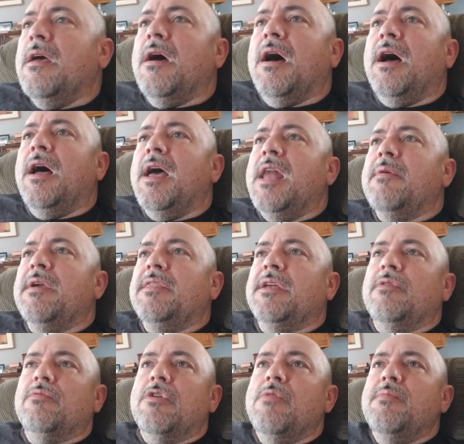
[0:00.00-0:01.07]
Anyway,
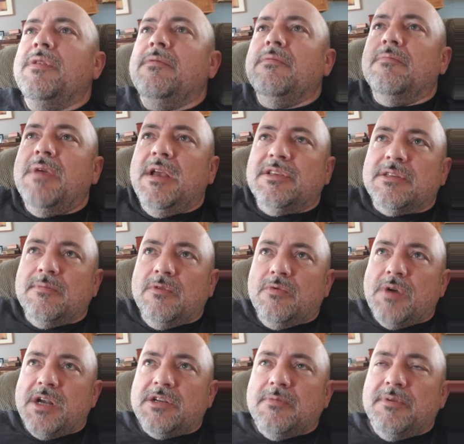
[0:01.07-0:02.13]
then Roman makes some
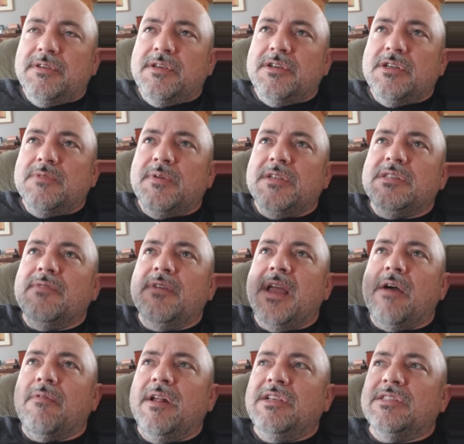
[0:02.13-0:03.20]
questionable decisions, but it's never
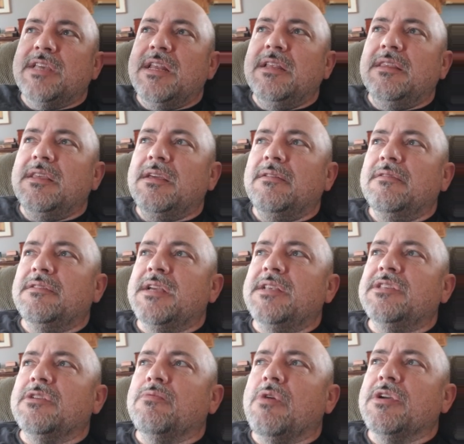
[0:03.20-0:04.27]
outright stated that
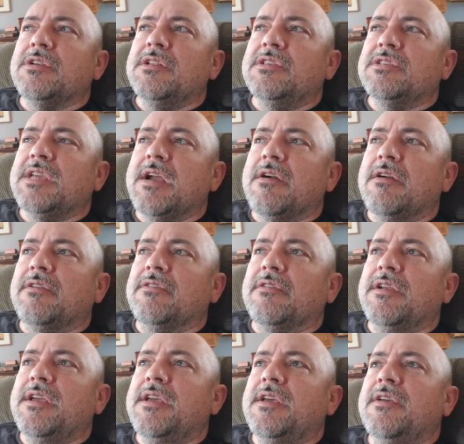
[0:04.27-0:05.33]
Denzel Washington's
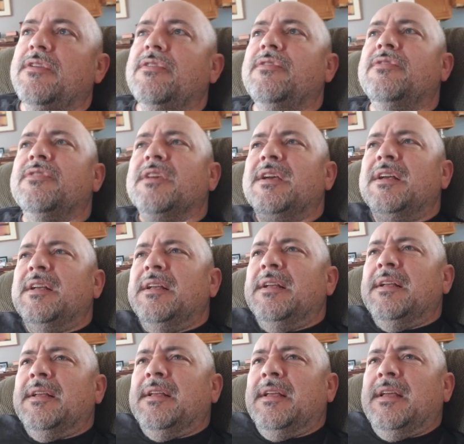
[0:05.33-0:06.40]
character is
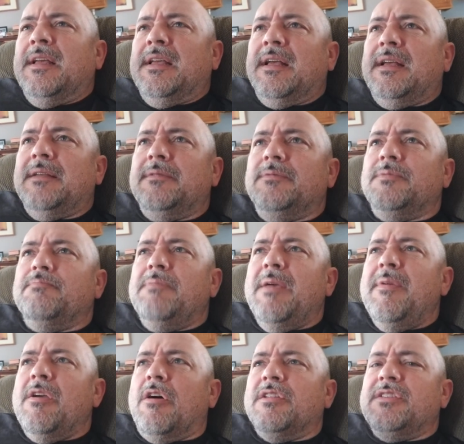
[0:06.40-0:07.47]

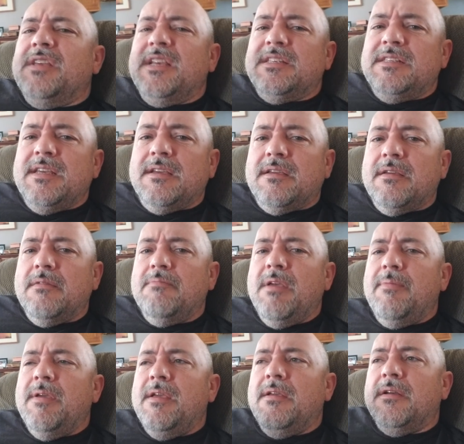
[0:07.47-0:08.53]
maybe autistic,
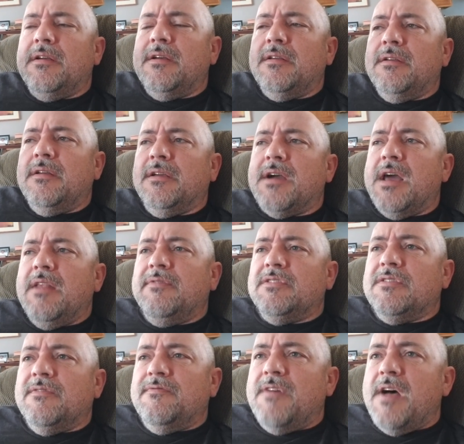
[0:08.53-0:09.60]
maybe a kind of
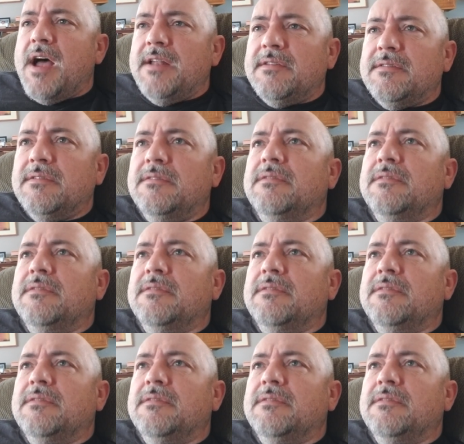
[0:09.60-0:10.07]
savant.